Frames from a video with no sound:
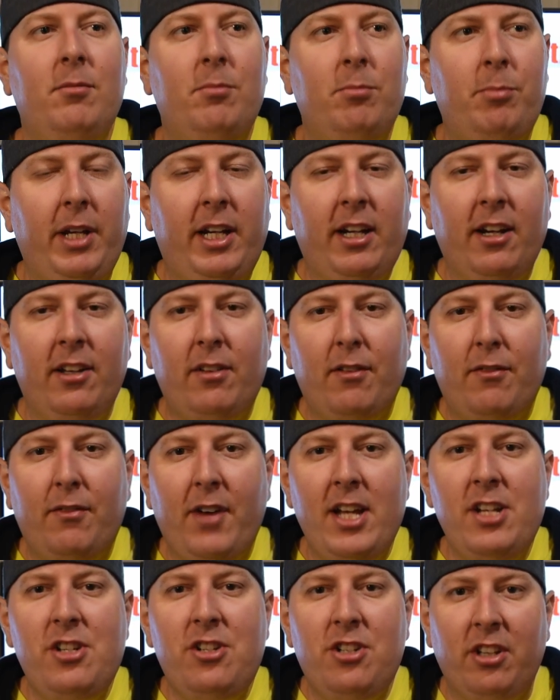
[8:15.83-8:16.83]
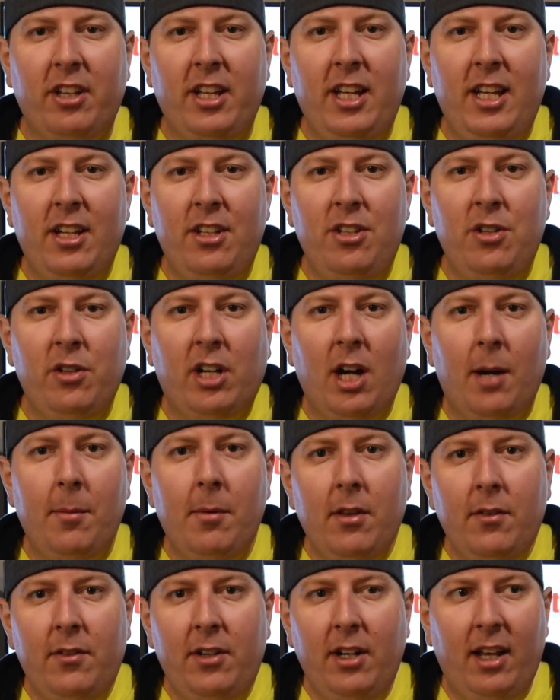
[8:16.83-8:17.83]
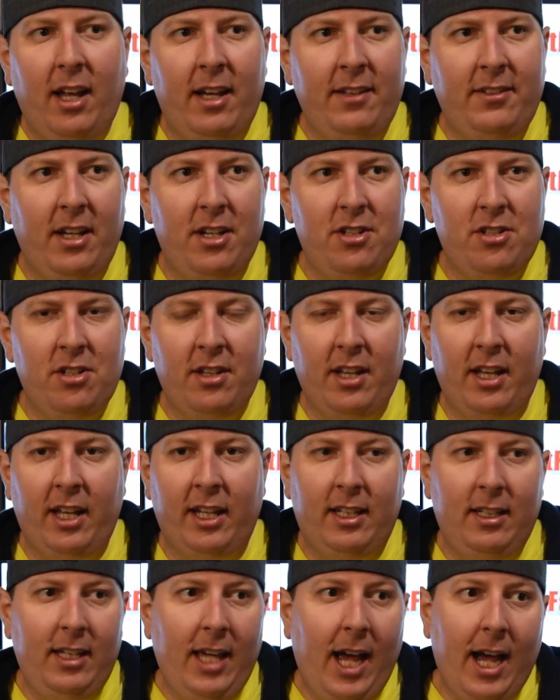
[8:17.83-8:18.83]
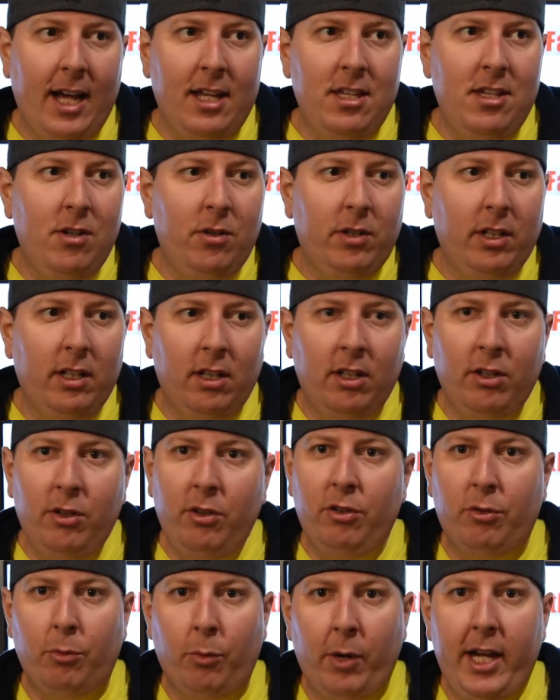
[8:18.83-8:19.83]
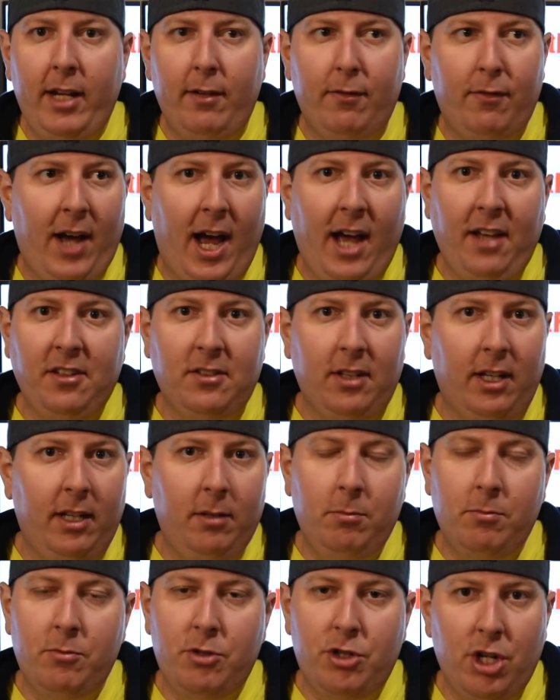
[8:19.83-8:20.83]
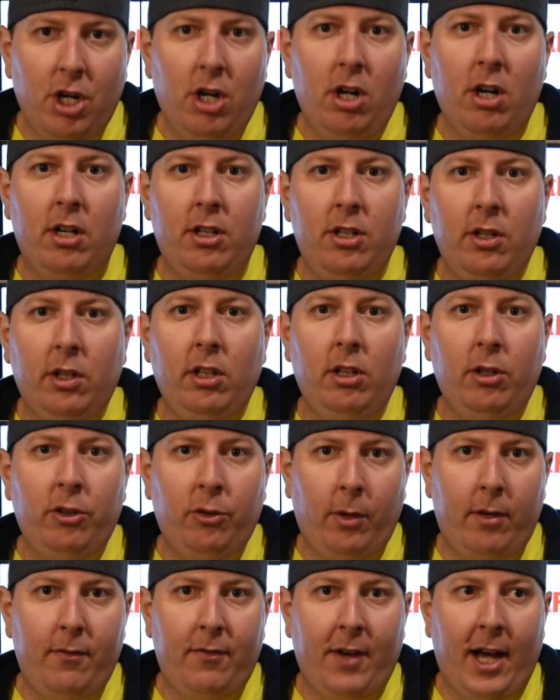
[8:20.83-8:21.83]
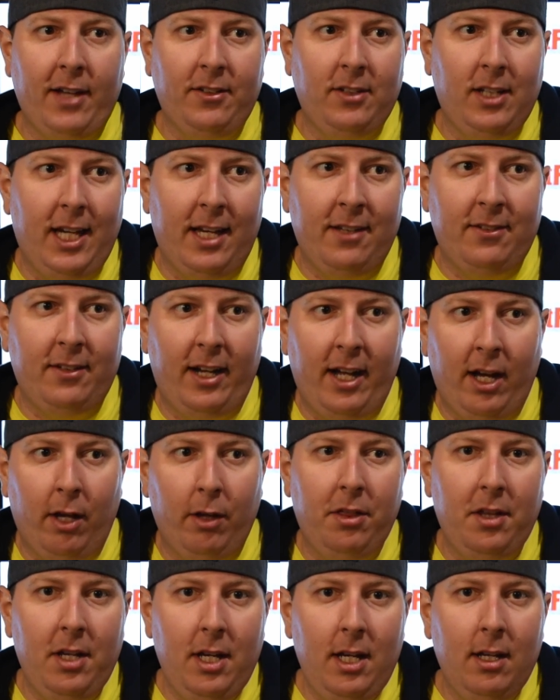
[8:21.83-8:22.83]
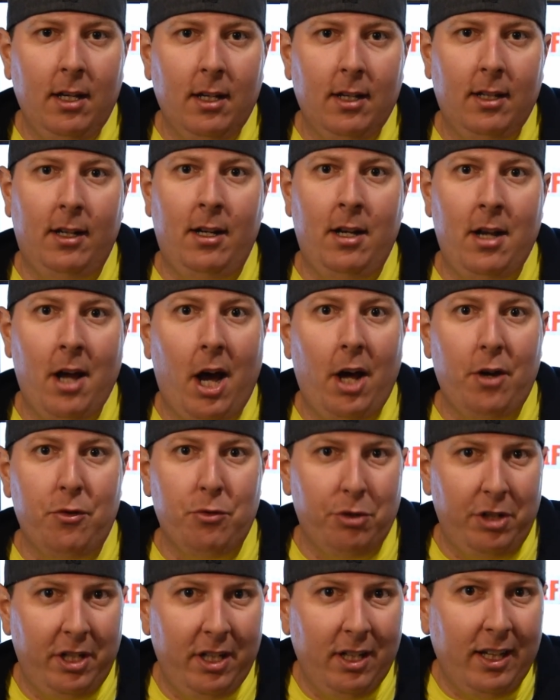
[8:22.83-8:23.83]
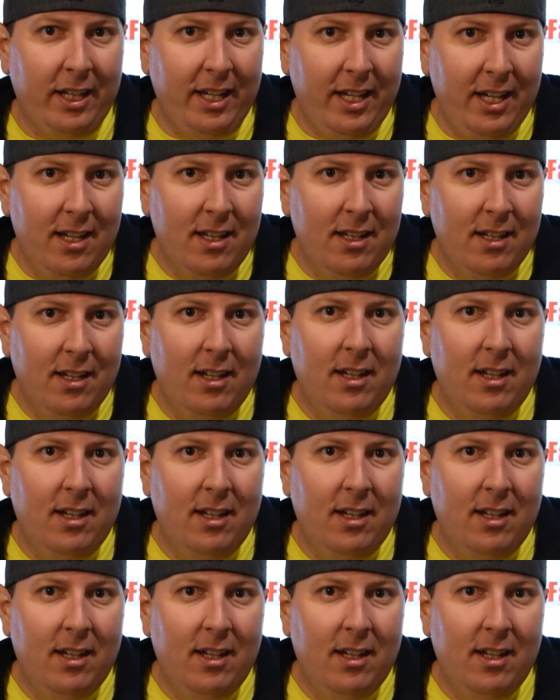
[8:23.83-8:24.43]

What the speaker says: Because eventually you come to the realization that, like, yeah, you can lose weight fasting. Sure, you can lose weight fasting. Is it healthy? Not really.